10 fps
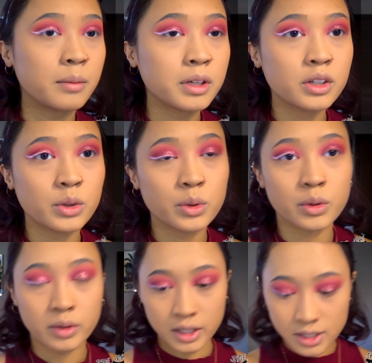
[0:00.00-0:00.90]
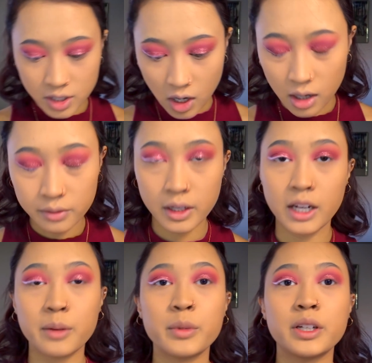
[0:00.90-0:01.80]
I'm gonna do the rest off
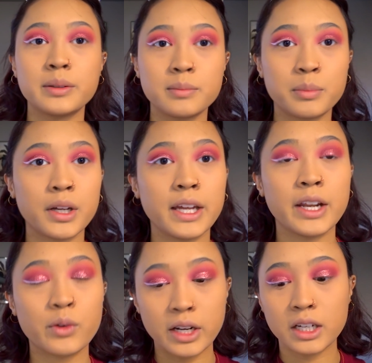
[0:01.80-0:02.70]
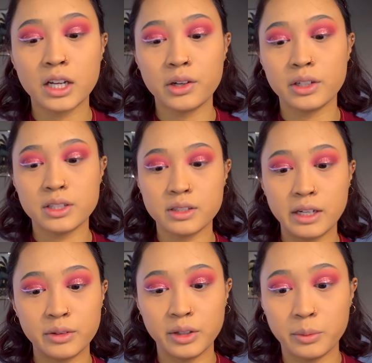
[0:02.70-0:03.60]
camera, but right now it's
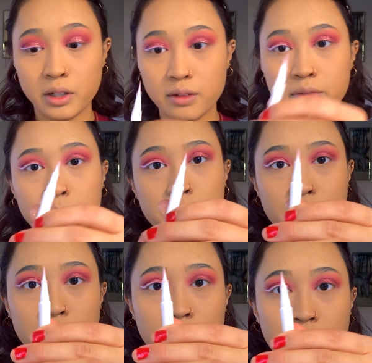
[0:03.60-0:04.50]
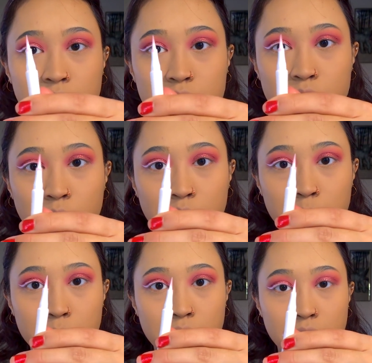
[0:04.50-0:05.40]
not really working for me. It's
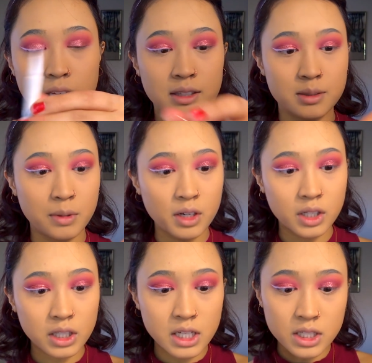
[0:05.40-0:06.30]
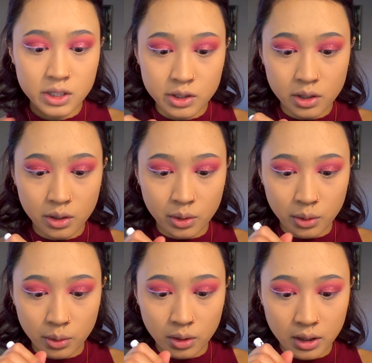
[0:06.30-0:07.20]
turning pink and sparkly,
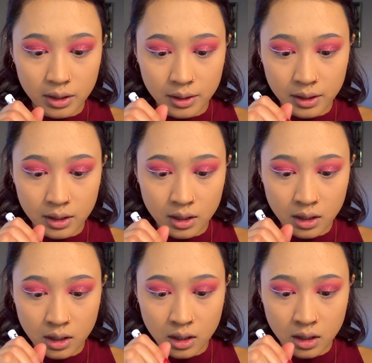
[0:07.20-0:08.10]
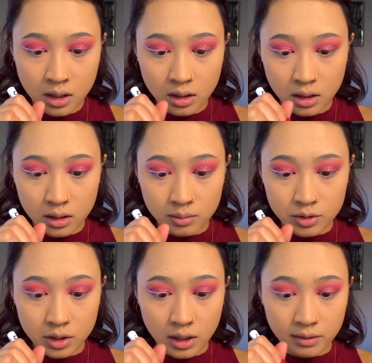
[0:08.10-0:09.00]
so I'm
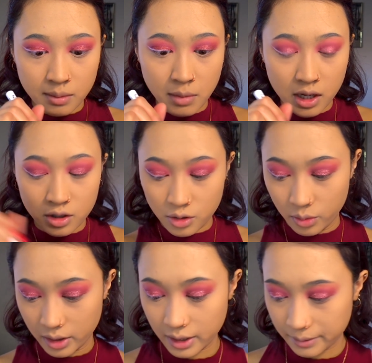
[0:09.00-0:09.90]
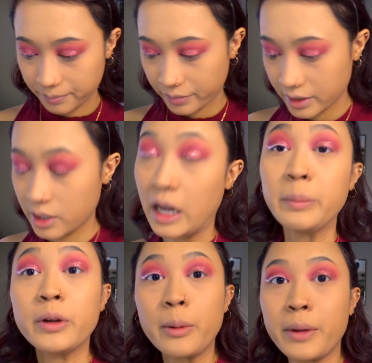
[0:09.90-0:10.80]
just gonna have to make do with it. So I'll
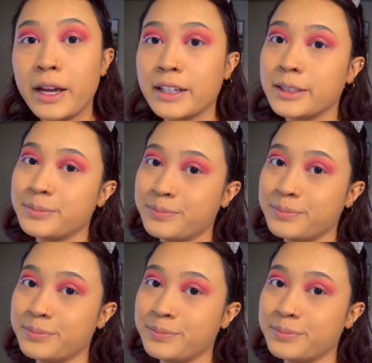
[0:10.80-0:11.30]
be right back.